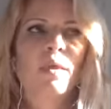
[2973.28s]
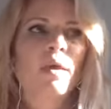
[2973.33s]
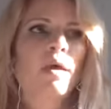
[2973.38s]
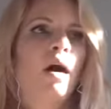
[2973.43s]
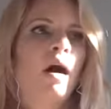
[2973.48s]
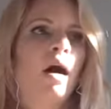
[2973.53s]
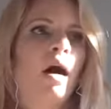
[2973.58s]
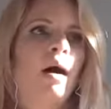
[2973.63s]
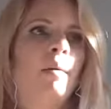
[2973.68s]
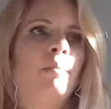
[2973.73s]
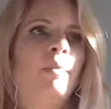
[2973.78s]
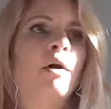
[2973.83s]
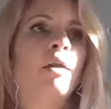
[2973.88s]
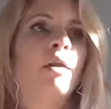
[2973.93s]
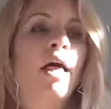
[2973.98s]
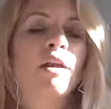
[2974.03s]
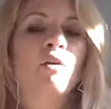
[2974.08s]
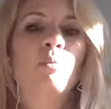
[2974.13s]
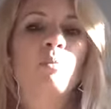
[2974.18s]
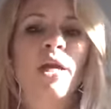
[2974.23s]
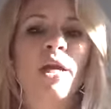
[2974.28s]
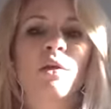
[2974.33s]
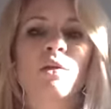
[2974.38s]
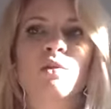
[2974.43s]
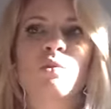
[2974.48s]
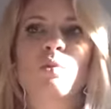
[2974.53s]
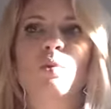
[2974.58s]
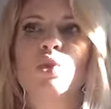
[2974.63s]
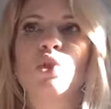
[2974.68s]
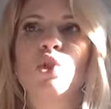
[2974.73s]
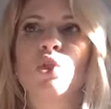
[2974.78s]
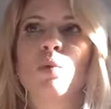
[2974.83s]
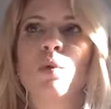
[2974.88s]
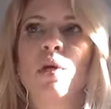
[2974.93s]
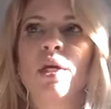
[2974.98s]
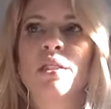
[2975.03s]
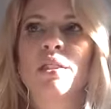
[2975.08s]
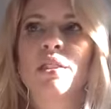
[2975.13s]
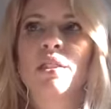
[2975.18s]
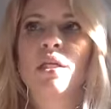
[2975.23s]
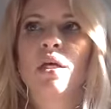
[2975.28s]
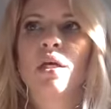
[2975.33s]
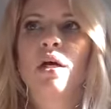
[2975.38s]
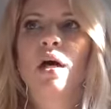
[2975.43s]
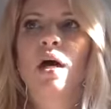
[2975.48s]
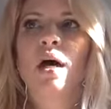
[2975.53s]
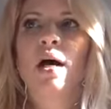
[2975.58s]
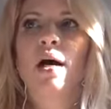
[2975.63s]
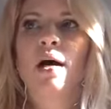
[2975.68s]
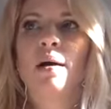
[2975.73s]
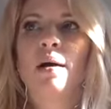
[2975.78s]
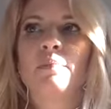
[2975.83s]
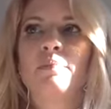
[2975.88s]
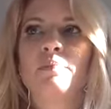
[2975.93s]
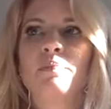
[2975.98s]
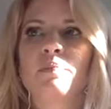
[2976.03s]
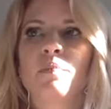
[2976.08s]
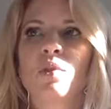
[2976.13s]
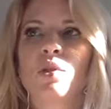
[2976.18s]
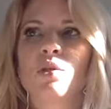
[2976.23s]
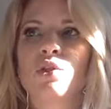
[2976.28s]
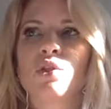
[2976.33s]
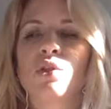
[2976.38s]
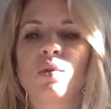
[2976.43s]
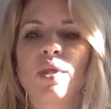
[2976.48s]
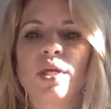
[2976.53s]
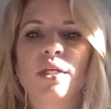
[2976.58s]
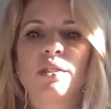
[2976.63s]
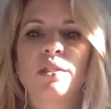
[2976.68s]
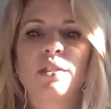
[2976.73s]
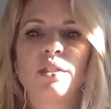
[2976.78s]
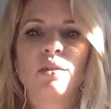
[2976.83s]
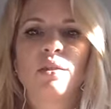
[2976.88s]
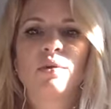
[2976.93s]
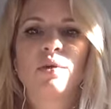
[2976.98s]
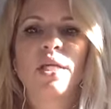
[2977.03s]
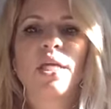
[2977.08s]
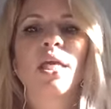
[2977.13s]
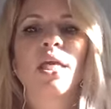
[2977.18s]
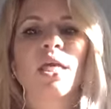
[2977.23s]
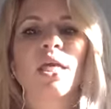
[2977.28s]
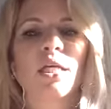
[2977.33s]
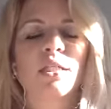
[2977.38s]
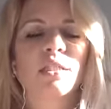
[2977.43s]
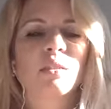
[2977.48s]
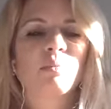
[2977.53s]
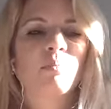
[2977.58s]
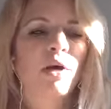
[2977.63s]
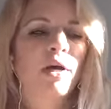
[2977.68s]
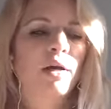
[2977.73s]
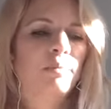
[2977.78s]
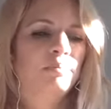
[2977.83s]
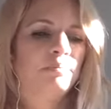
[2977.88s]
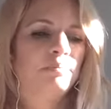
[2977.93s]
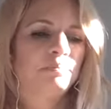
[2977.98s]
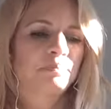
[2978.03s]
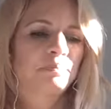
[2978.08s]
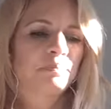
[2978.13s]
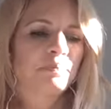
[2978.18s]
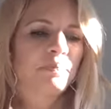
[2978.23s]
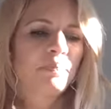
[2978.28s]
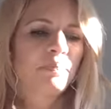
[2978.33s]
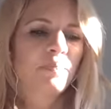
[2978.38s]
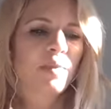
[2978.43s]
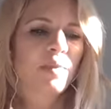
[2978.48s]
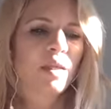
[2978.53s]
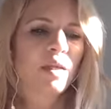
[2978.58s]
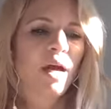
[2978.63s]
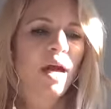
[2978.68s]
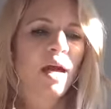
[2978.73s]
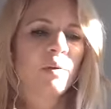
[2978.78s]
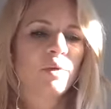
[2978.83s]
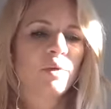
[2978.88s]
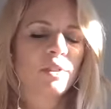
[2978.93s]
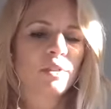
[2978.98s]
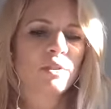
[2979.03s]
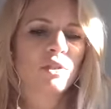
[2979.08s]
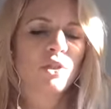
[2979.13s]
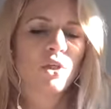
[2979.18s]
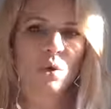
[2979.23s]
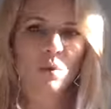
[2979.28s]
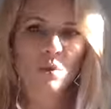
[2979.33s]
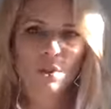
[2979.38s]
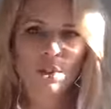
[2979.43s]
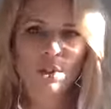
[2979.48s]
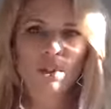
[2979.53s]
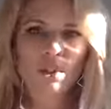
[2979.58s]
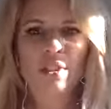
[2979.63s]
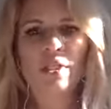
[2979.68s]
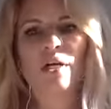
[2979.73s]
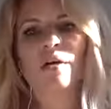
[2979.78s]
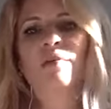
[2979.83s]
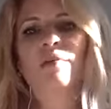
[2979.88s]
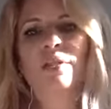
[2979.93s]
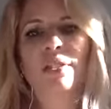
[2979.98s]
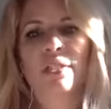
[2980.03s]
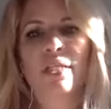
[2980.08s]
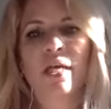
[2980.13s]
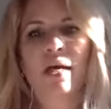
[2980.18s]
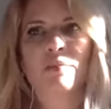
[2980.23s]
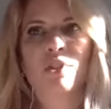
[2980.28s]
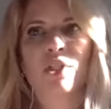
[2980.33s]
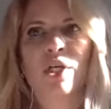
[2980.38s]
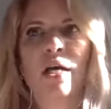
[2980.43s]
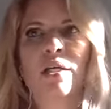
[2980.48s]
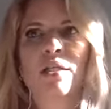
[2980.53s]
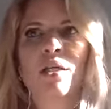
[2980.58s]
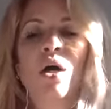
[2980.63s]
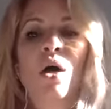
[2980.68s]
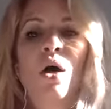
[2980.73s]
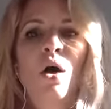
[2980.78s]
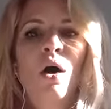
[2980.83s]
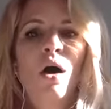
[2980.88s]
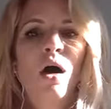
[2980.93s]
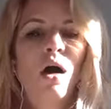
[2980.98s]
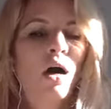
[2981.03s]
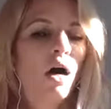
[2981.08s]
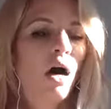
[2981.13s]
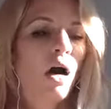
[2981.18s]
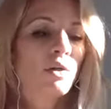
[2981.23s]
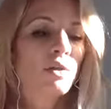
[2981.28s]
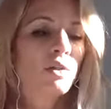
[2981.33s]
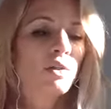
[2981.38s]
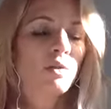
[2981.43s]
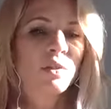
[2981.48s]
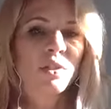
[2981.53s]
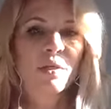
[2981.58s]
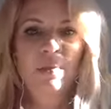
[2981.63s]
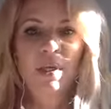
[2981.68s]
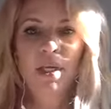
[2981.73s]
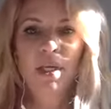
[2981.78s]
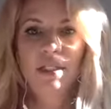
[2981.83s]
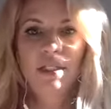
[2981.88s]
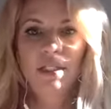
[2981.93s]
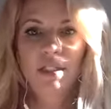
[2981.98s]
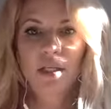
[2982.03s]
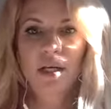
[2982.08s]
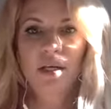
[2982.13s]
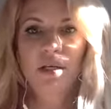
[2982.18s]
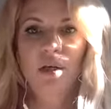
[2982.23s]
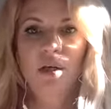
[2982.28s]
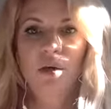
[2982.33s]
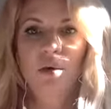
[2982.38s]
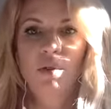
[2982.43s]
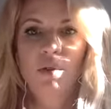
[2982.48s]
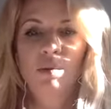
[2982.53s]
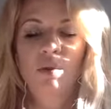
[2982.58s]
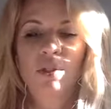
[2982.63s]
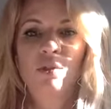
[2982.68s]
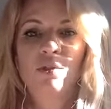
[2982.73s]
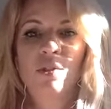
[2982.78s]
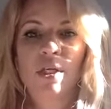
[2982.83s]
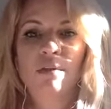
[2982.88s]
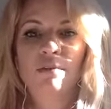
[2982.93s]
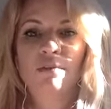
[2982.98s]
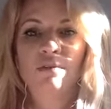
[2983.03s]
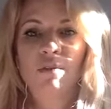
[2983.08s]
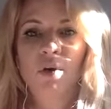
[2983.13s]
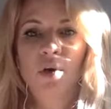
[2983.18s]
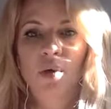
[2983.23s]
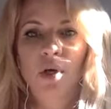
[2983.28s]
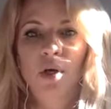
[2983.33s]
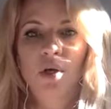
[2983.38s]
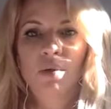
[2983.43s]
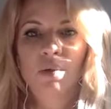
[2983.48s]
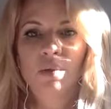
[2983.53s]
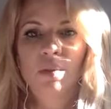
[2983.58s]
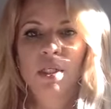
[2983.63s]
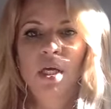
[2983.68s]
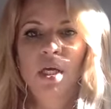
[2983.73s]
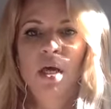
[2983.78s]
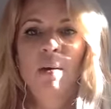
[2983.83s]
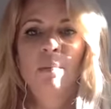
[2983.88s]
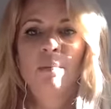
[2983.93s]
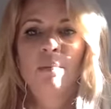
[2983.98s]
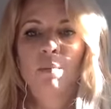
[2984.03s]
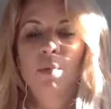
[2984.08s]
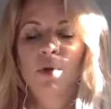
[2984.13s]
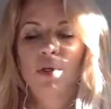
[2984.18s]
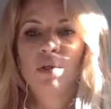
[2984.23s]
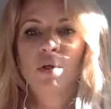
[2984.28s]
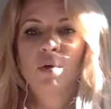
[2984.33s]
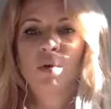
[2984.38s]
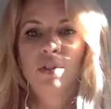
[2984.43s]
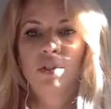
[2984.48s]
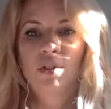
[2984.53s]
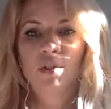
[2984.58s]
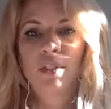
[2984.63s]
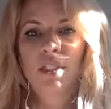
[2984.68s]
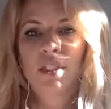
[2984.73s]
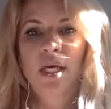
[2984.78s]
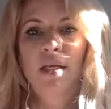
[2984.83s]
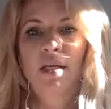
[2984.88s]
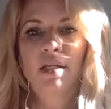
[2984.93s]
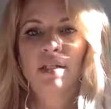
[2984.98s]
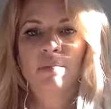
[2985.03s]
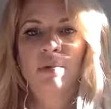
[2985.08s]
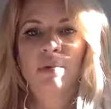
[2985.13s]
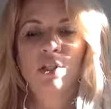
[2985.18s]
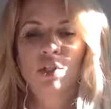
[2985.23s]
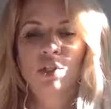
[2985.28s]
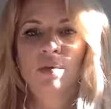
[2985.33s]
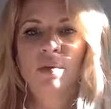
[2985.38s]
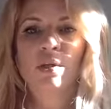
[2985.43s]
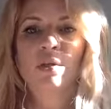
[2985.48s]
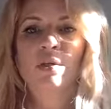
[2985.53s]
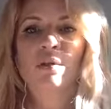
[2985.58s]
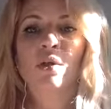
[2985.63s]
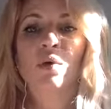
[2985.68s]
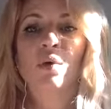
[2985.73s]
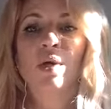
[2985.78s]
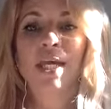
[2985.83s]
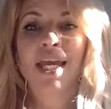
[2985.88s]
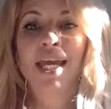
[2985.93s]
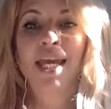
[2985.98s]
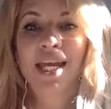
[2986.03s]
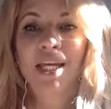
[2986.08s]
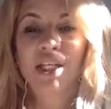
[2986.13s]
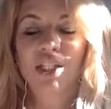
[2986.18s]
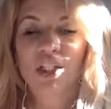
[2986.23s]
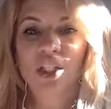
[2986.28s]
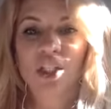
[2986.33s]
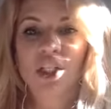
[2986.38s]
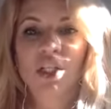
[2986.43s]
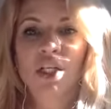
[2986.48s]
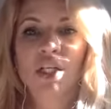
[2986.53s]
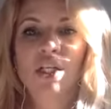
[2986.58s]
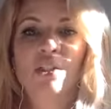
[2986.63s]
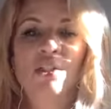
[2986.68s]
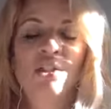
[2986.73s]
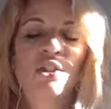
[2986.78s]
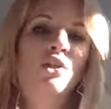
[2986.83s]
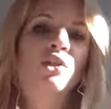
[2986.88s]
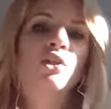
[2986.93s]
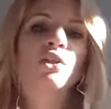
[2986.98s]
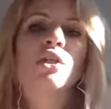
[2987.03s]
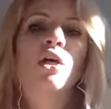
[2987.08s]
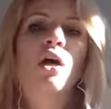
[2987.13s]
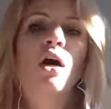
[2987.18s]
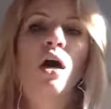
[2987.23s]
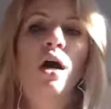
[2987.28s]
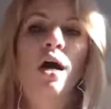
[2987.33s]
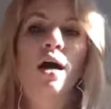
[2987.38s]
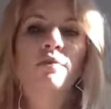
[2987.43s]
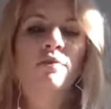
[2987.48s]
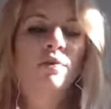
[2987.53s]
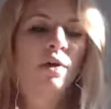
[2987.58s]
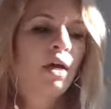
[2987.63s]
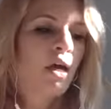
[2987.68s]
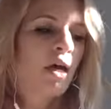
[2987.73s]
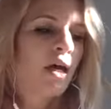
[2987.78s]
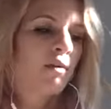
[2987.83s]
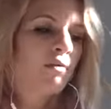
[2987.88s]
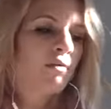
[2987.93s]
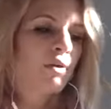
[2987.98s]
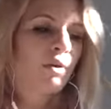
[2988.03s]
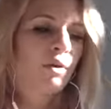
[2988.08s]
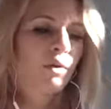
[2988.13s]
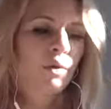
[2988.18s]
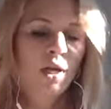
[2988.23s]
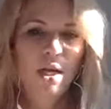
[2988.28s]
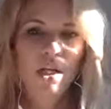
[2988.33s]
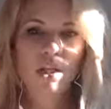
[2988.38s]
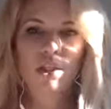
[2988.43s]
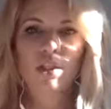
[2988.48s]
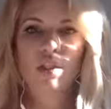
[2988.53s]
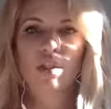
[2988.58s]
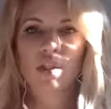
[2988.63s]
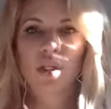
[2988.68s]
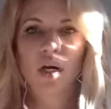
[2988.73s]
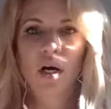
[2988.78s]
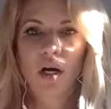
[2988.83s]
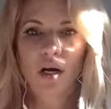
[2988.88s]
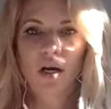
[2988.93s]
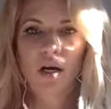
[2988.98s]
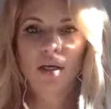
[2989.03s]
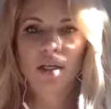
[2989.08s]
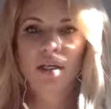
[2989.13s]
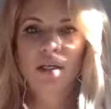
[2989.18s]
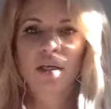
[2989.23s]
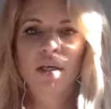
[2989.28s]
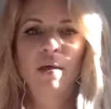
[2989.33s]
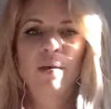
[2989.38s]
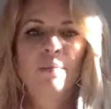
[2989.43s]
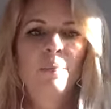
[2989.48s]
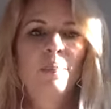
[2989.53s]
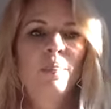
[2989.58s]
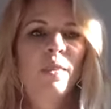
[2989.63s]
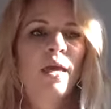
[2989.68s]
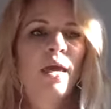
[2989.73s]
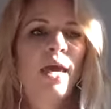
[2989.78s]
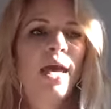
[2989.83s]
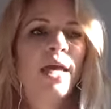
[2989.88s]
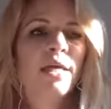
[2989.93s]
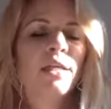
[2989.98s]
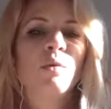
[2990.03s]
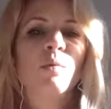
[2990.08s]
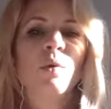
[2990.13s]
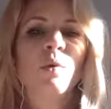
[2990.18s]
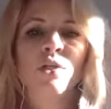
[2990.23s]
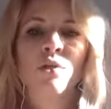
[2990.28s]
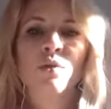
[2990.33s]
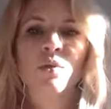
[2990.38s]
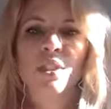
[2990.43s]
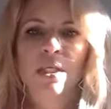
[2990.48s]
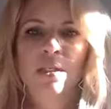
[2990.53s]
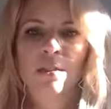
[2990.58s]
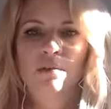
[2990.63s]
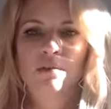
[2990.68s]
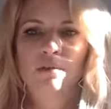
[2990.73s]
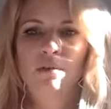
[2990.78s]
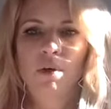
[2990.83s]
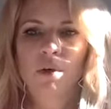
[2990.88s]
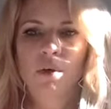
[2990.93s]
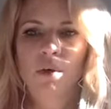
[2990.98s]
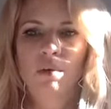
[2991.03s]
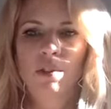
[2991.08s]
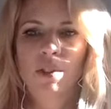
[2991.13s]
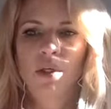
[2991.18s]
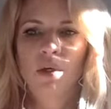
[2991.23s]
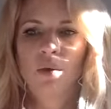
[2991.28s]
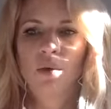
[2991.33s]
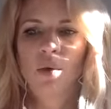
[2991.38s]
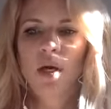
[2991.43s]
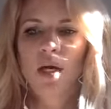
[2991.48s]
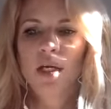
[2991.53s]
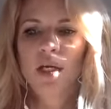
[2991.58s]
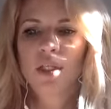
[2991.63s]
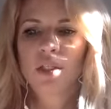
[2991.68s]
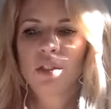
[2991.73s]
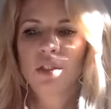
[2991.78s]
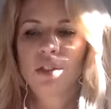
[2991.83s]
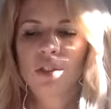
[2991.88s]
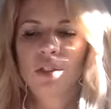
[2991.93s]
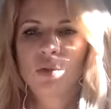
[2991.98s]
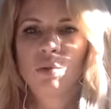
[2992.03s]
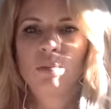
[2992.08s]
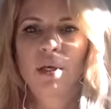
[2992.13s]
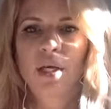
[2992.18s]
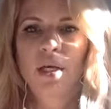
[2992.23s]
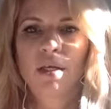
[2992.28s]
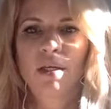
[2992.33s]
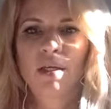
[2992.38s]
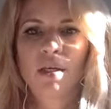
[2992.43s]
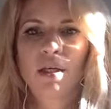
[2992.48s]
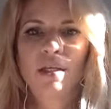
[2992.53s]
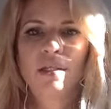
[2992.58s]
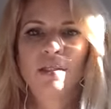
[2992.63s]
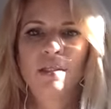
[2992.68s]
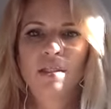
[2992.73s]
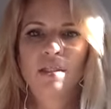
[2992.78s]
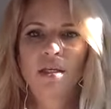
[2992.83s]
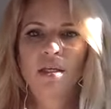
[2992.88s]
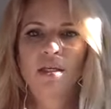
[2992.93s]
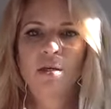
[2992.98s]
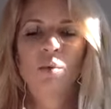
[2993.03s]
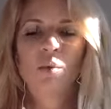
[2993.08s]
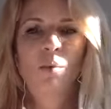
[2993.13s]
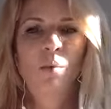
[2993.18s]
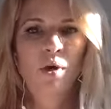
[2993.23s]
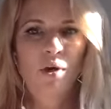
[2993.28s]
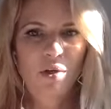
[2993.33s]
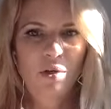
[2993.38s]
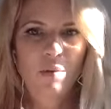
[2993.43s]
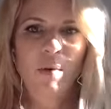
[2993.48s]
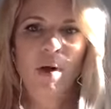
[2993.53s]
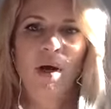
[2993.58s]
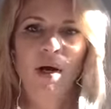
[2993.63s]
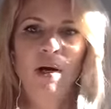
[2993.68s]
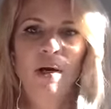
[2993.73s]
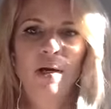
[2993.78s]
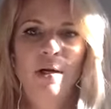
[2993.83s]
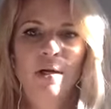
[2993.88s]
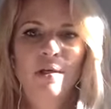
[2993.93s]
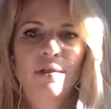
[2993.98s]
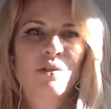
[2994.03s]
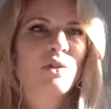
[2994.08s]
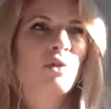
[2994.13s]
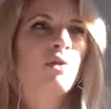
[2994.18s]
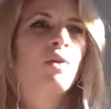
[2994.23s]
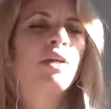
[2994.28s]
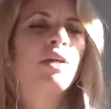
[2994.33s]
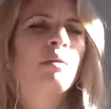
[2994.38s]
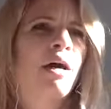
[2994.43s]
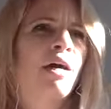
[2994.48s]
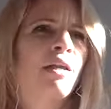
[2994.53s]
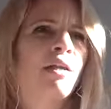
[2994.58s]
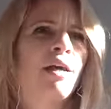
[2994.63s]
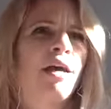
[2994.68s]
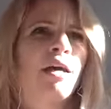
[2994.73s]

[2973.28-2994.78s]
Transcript: A lot of parents will do it so they can see their kids, but I would ghost yourself on Snapchat. Also, something I did not know is when you take photos, when you go into your settings, make sure that your location is turned off. If your location is on, anyone you send a photo to can zoom in and see where you are. So think about it.